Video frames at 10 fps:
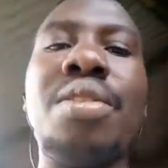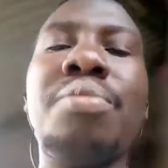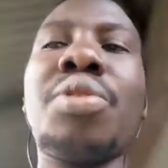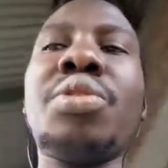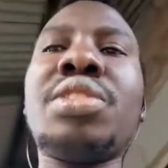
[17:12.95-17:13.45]

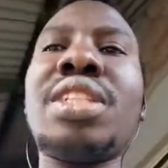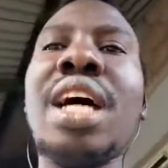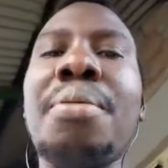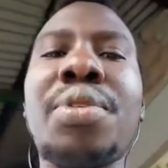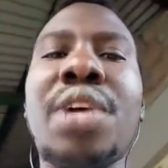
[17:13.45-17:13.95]
because
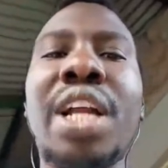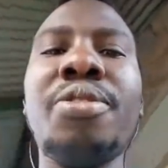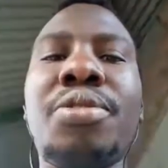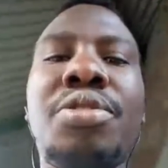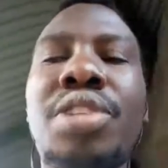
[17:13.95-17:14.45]
some
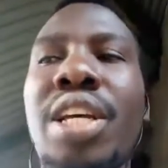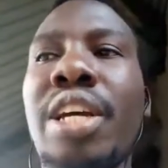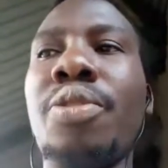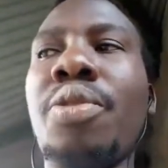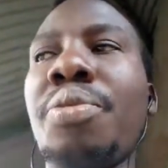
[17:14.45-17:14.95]
cannot stay
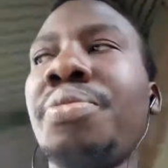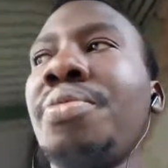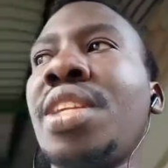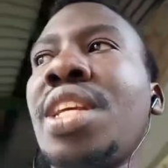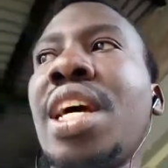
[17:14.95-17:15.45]
at home,
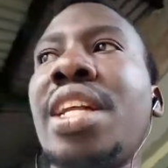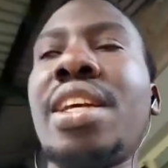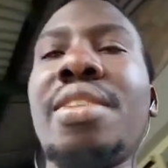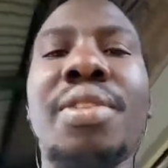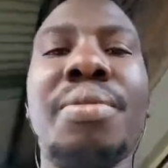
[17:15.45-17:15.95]
and
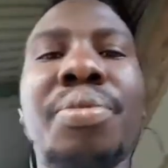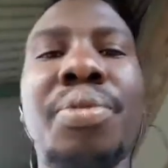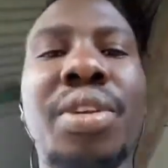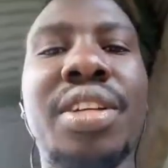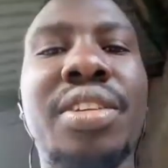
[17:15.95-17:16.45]
even
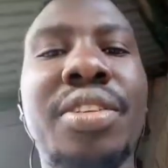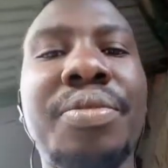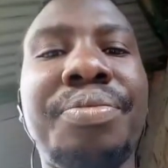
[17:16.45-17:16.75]
police